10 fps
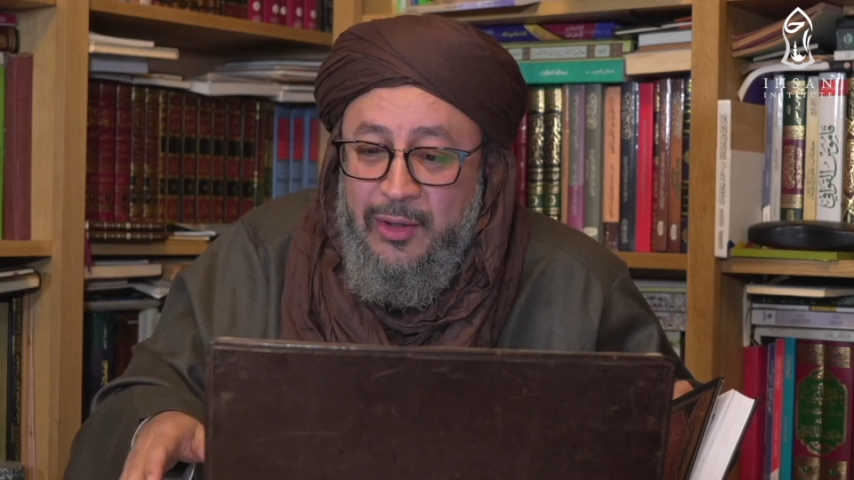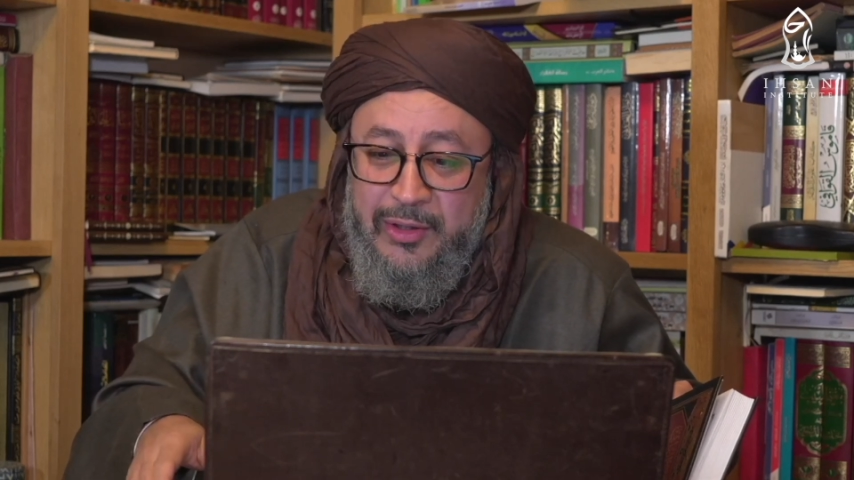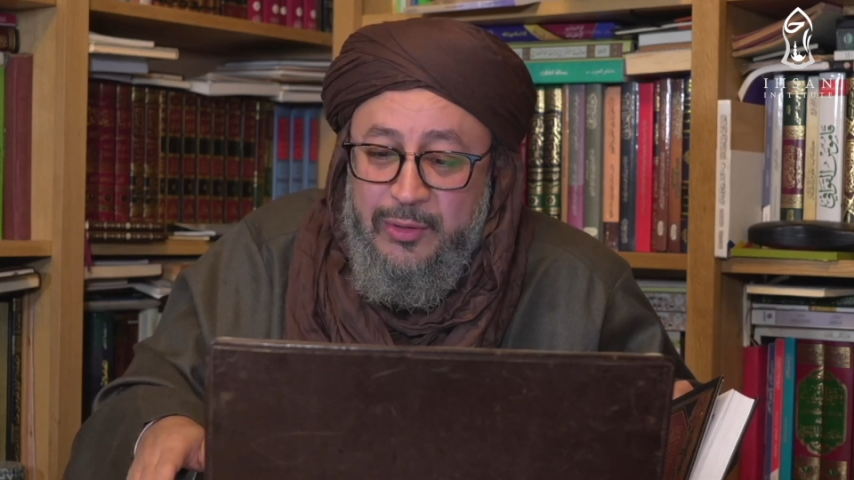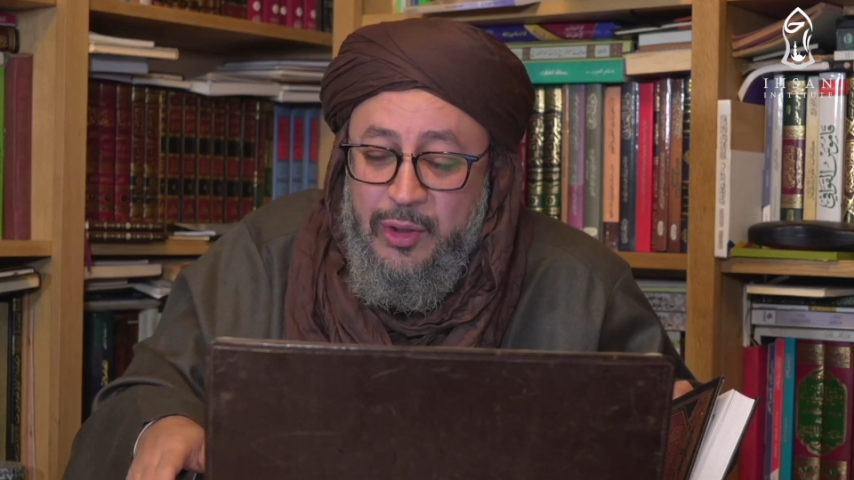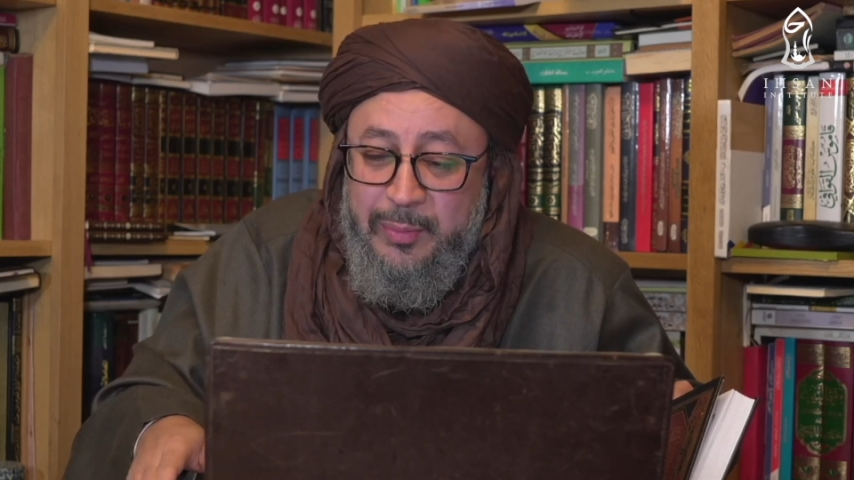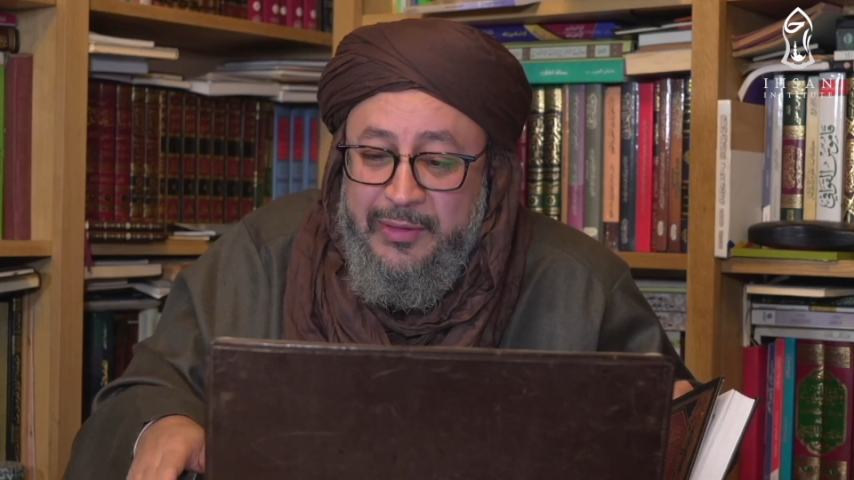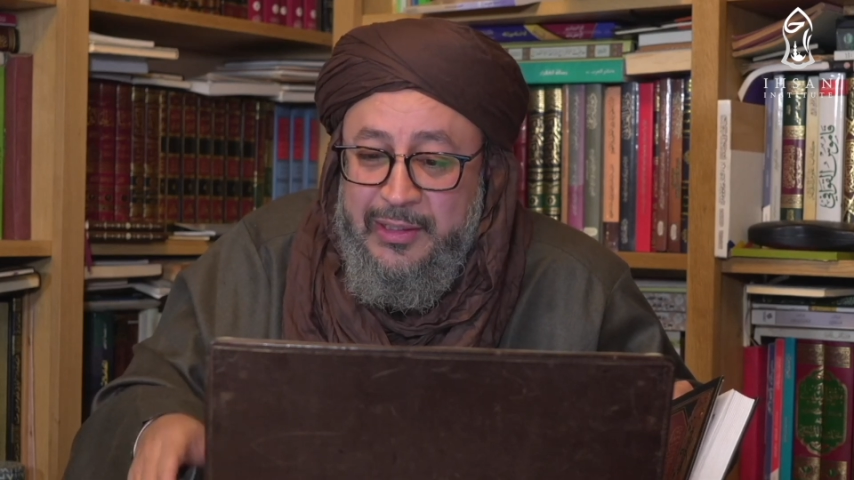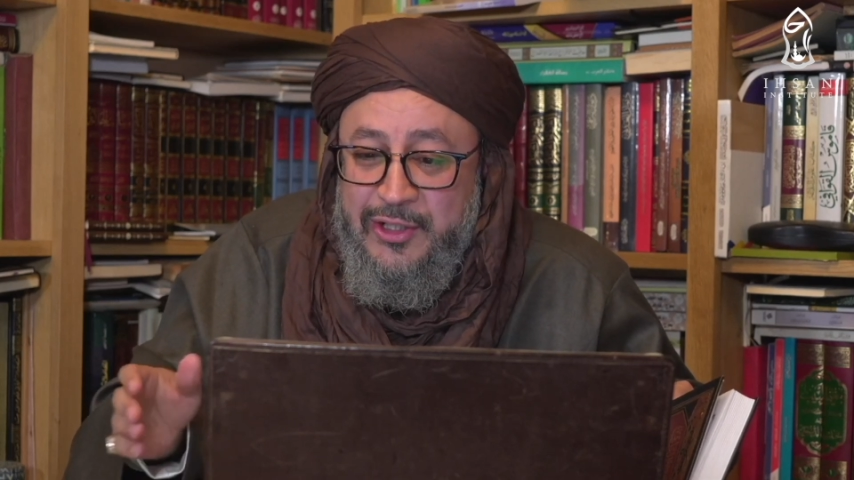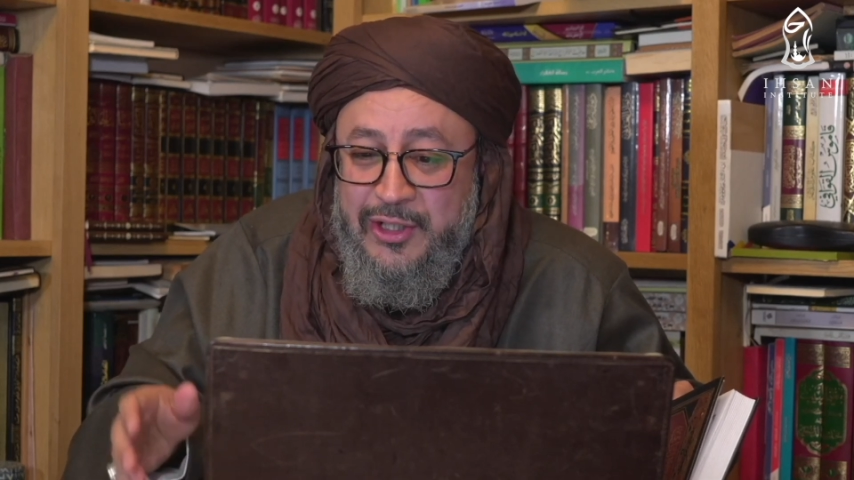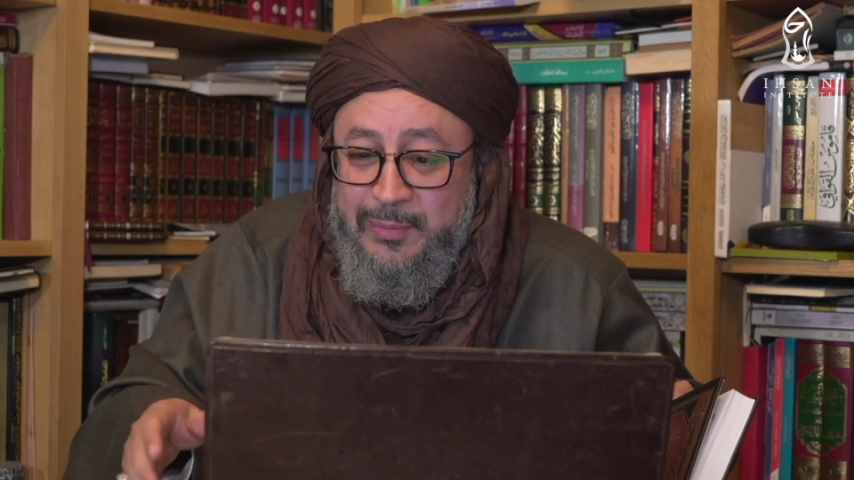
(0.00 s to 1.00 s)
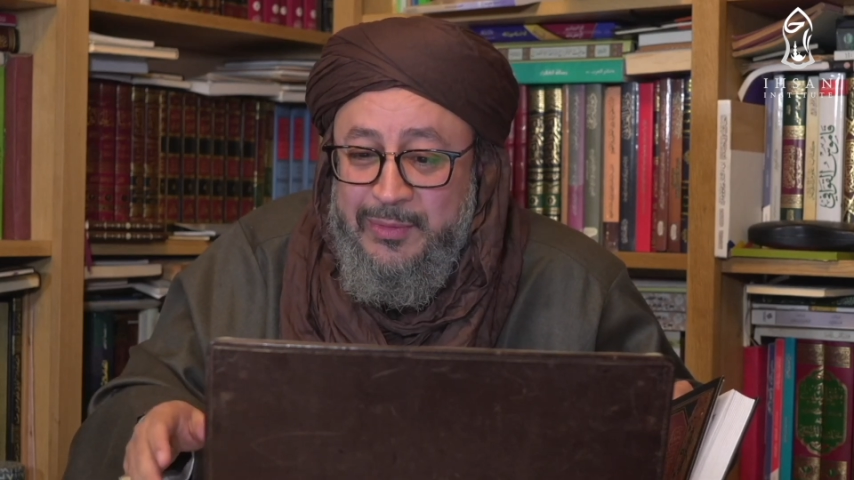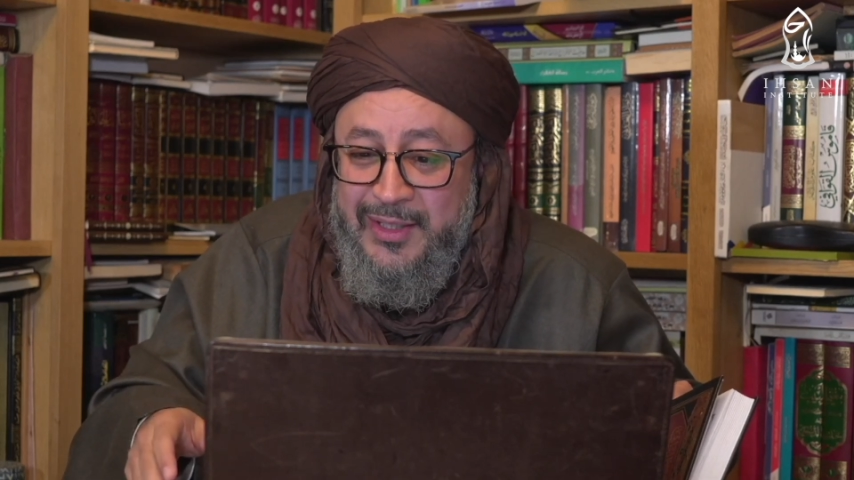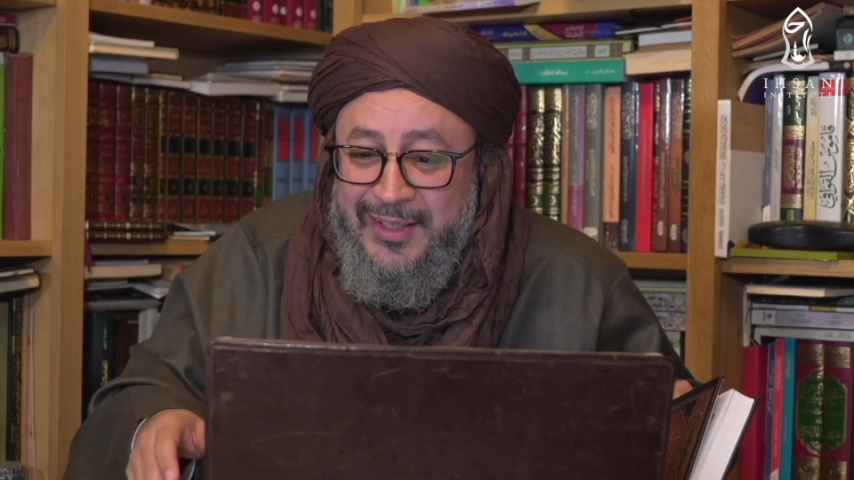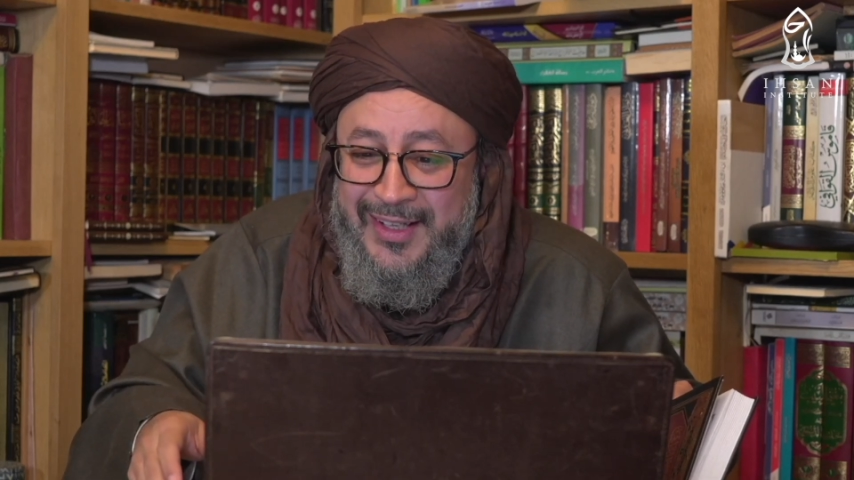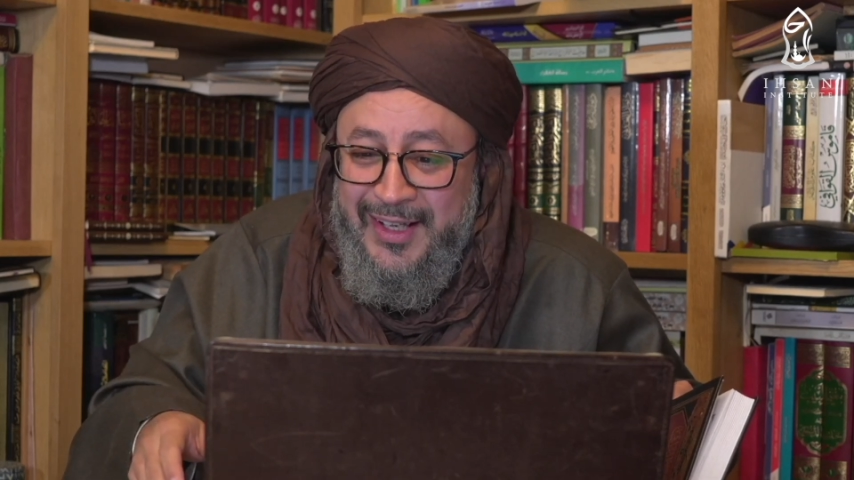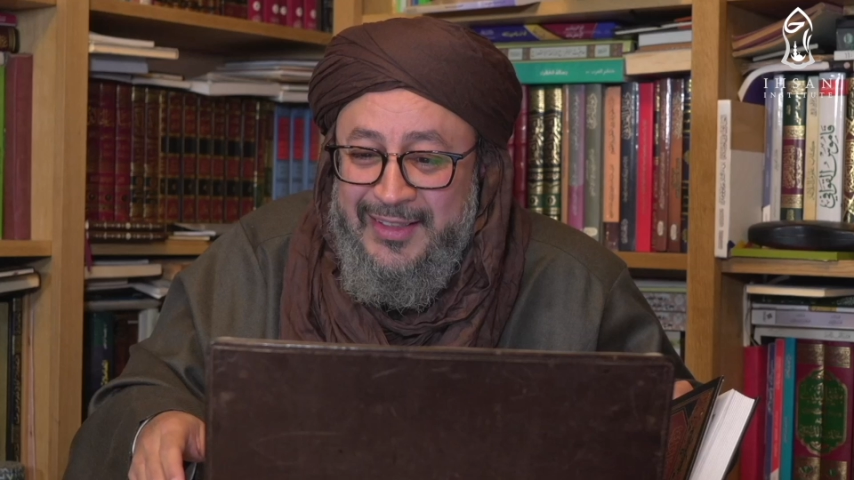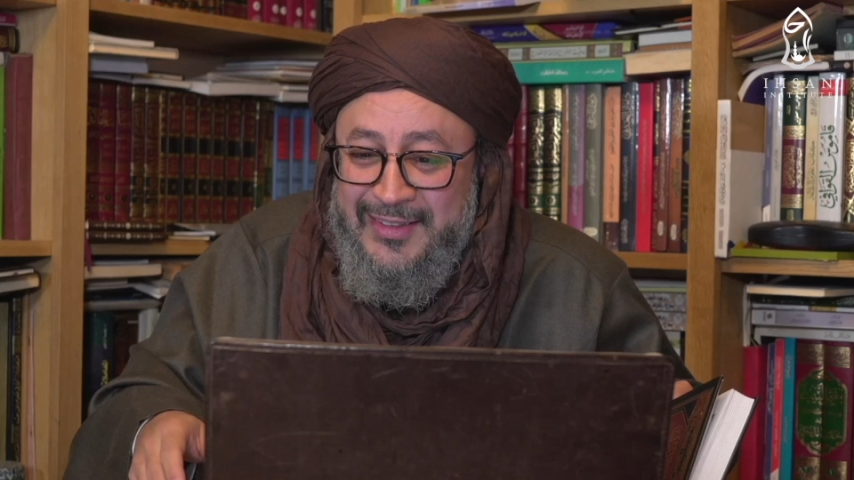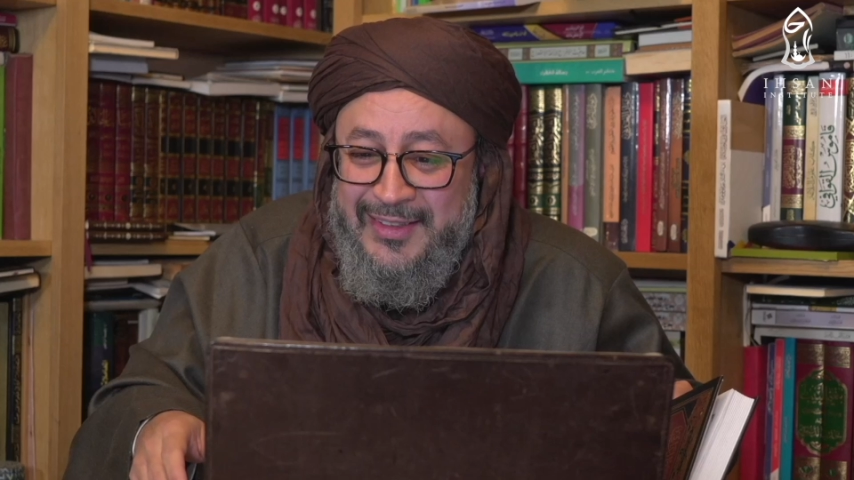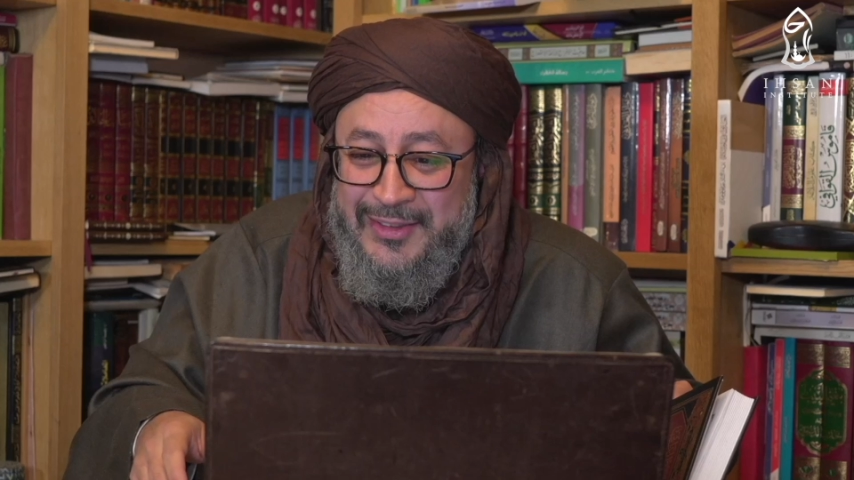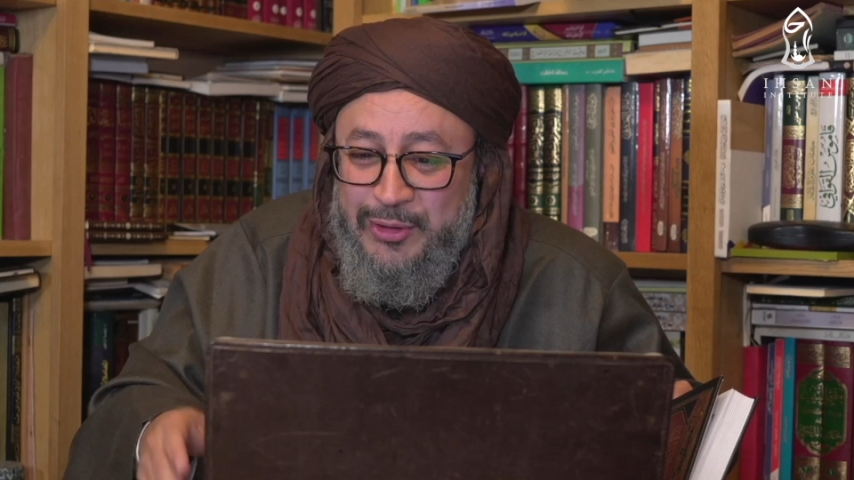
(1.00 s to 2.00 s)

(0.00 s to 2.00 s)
or I grew up in Egypt. And,